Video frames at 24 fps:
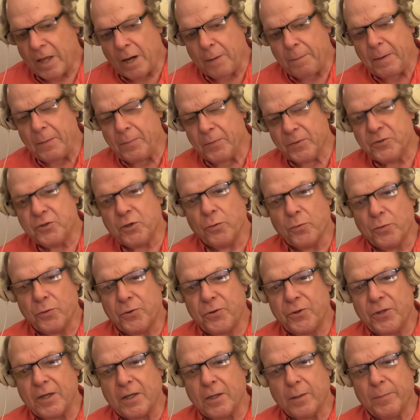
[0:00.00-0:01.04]
of people don't
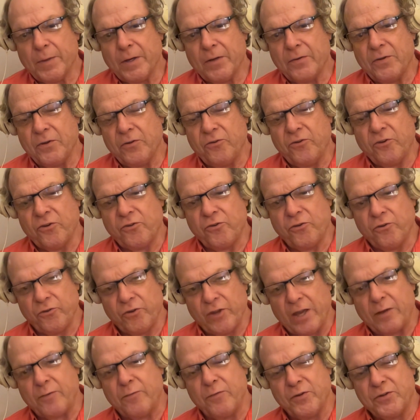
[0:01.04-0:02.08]
think about these issues
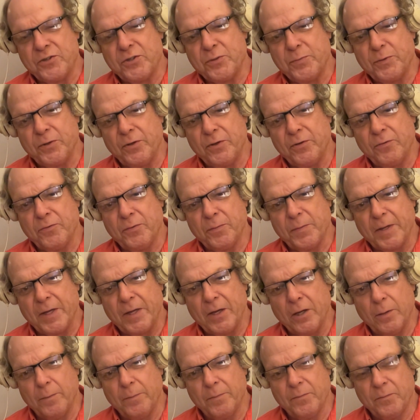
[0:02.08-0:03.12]
like visibility from the
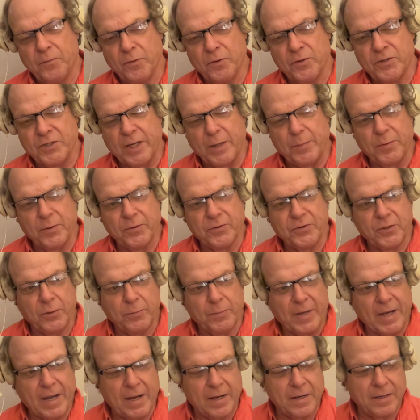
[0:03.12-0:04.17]
helm, for example. So
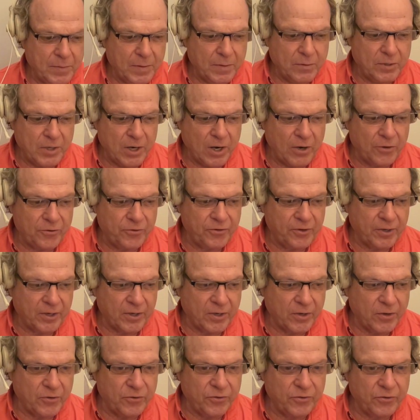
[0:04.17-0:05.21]
my yardstick
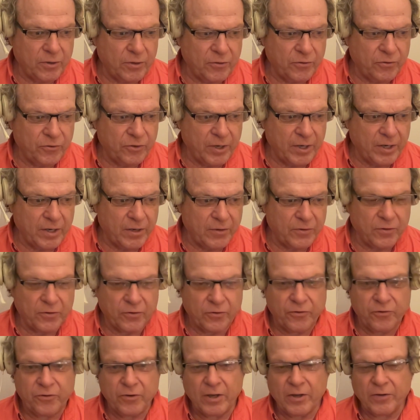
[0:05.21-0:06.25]
is sitting at
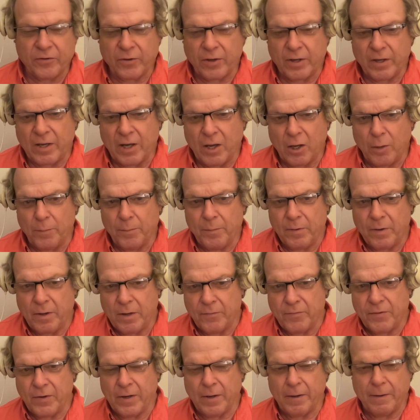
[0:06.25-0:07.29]
the helm of
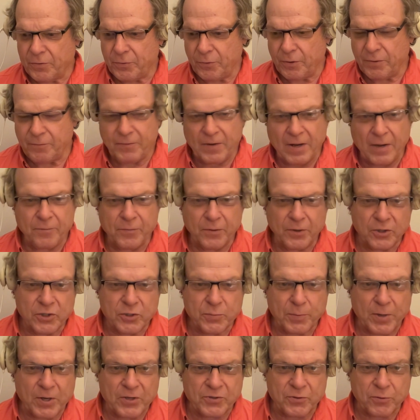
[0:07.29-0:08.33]
a 35-foot
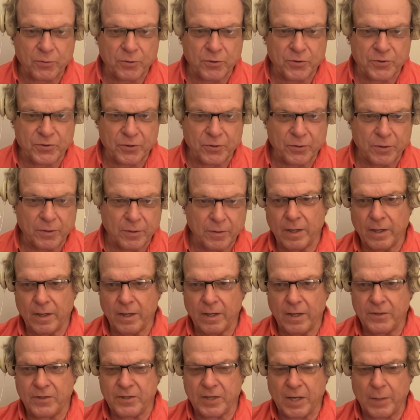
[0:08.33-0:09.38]
express cruiser.
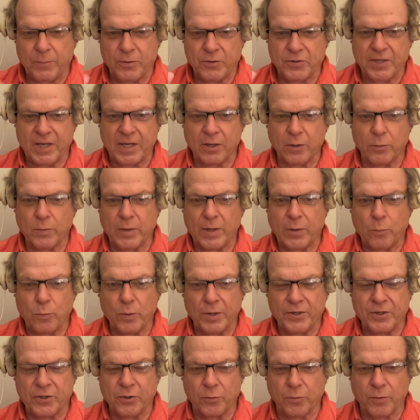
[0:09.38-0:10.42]
Anytime you take away
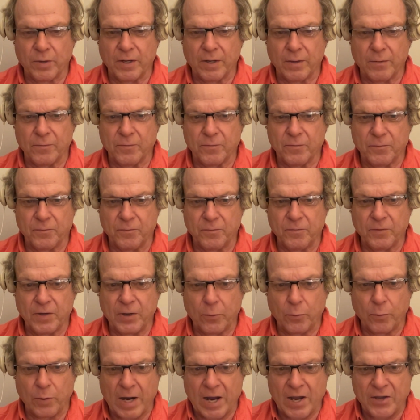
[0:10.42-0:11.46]
1 degree of
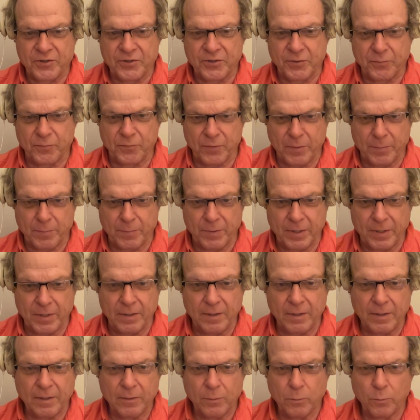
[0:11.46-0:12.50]
horizon from
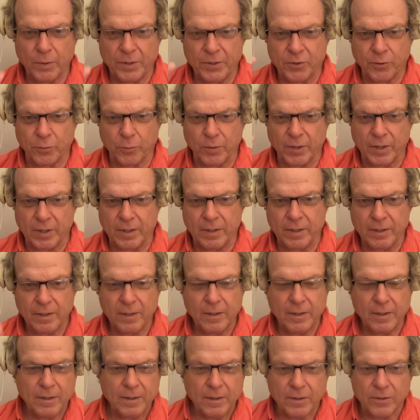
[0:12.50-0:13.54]
me, 1 degree,
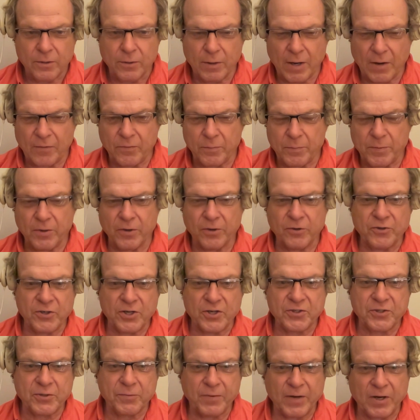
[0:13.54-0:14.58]
you have to be able to
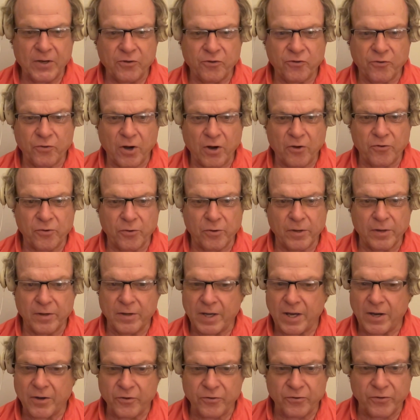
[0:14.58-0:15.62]
justify it structurally,
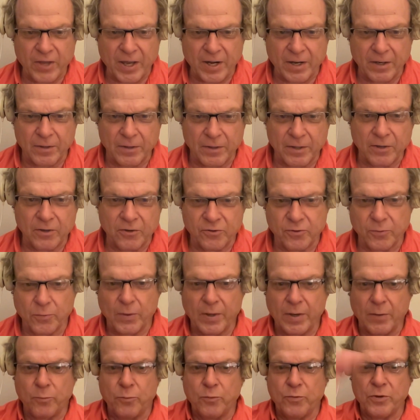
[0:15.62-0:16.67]
not aesthetically, because you
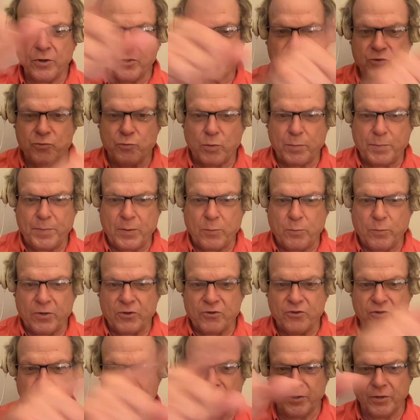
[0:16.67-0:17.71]
want a swoopy
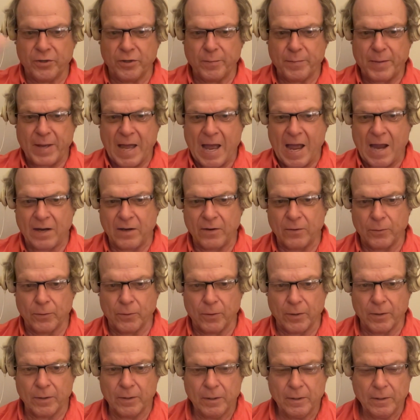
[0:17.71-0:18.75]
windshield in the back
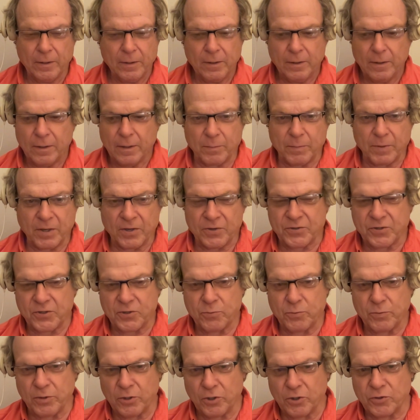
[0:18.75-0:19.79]
or because
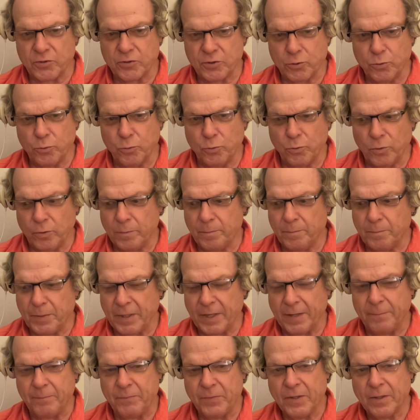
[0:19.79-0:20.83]
this looks cool.
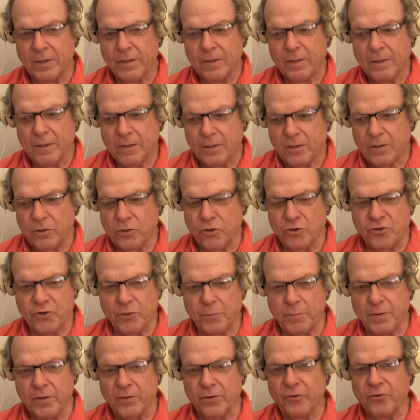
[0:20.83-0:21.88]
But you should
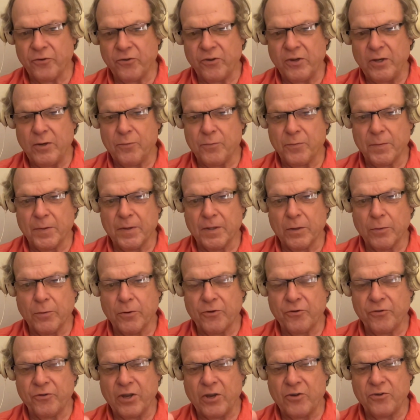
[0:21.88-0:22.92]
be able to see from the lower
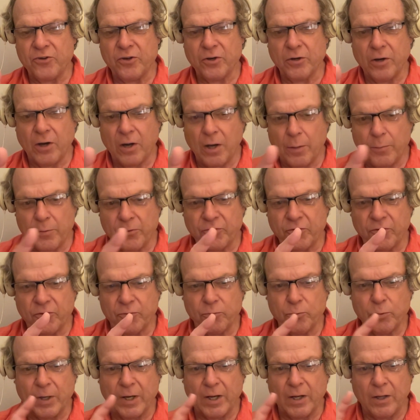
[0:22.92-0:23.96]
station almost as
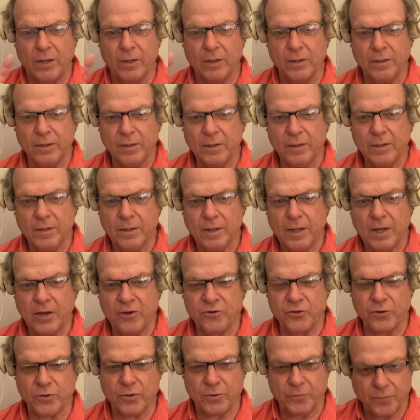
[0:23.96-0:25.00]
well as
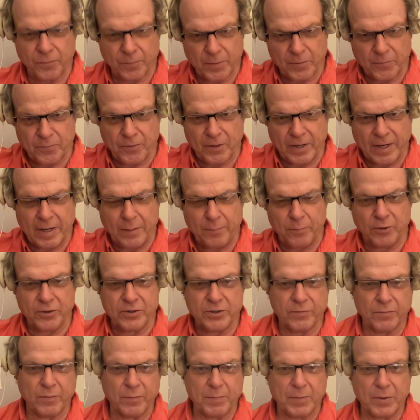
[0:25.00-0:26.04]
you could from a flying
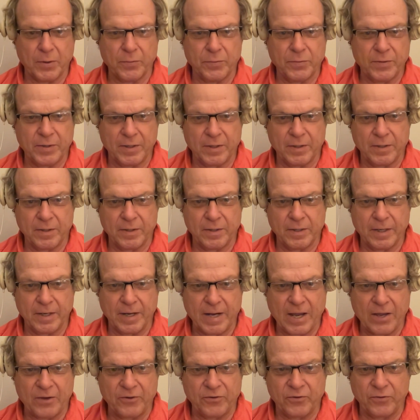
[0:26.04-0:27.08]
bridge of a boat that
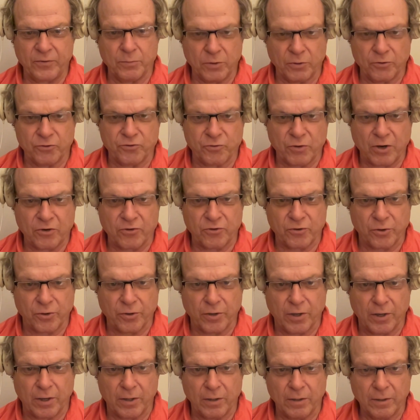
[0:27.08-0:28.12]
has no structure at
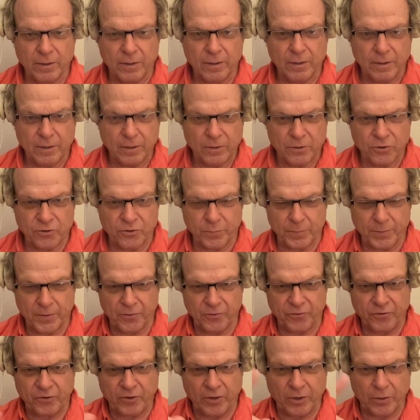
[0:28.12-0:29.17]
all. You should be able
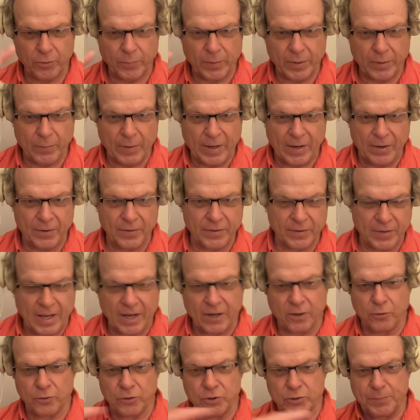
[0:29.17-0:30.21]
to see all the way around, and that
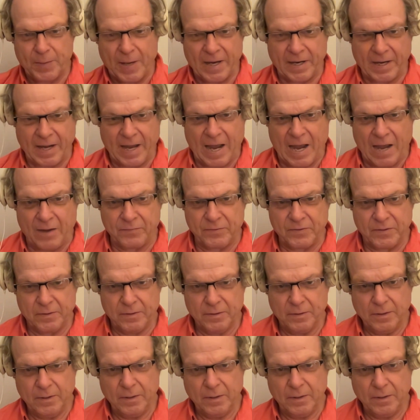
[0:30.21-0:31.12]
includes back aft.